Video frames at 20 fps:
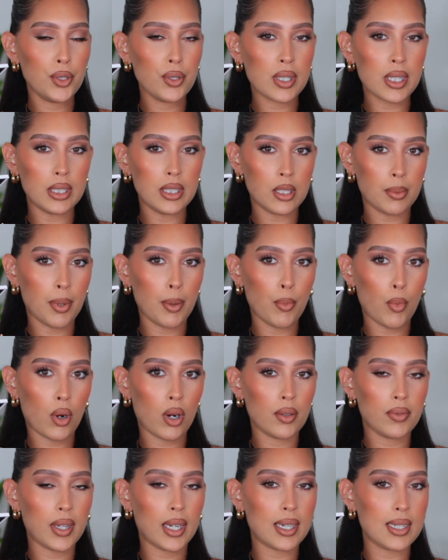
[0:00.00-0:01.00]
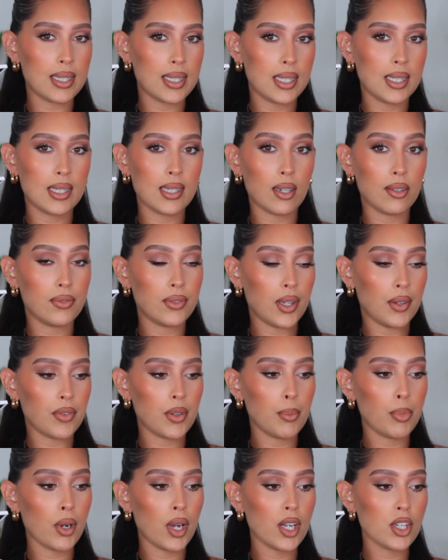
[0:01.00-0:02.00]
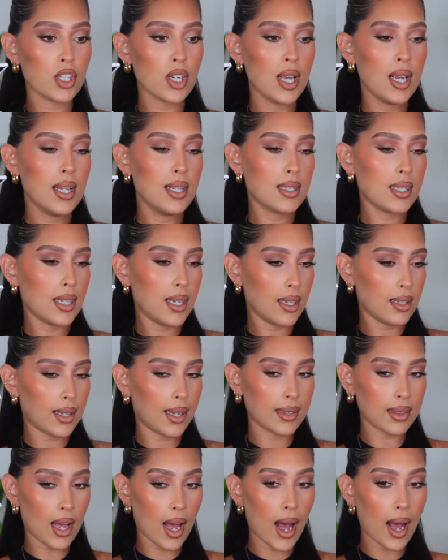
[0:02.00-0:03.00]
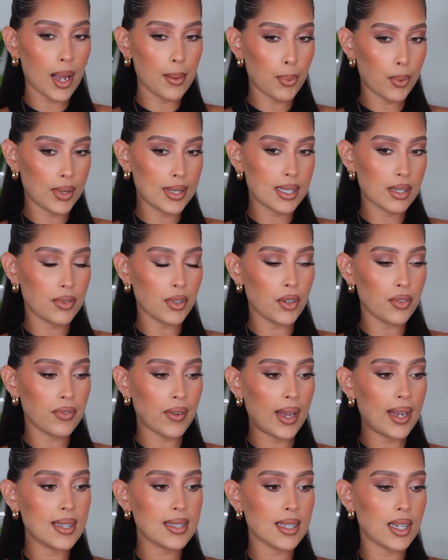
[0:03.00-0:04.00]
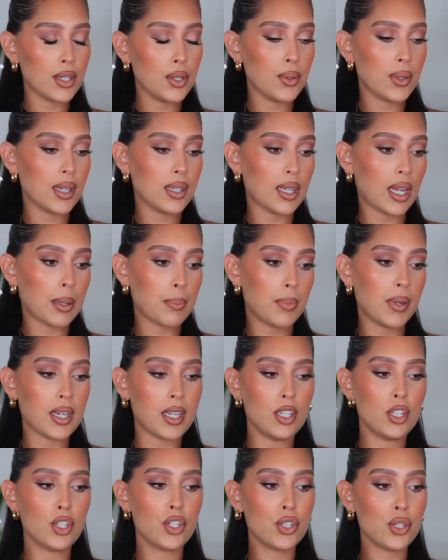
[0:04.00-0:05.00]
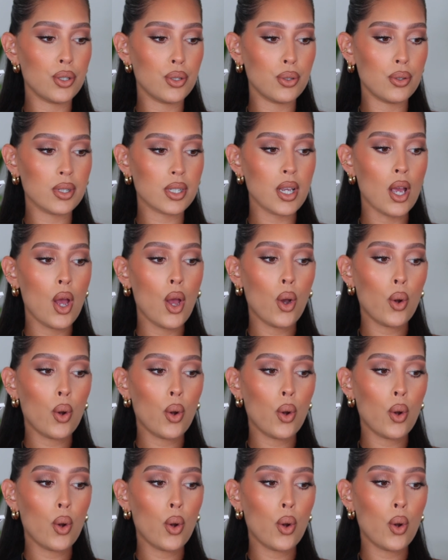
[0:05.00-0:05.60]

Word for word: use a little bit more of like a detailed fluffy brush to hit like the high points of your face and you can like pick and choose